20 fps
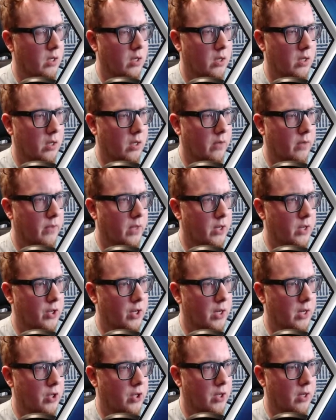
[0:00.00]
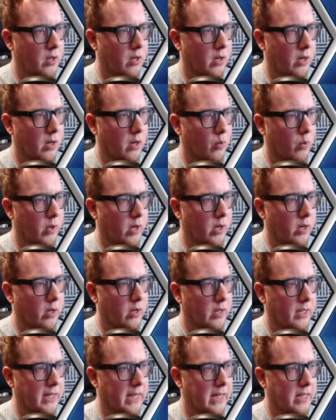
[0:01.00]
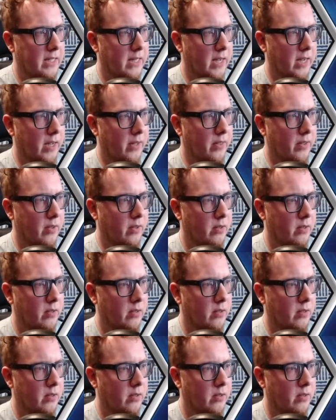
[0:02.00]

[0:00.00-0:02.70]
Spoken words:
Oh, if they Shang-Chi, they're not going to win. Is that Death?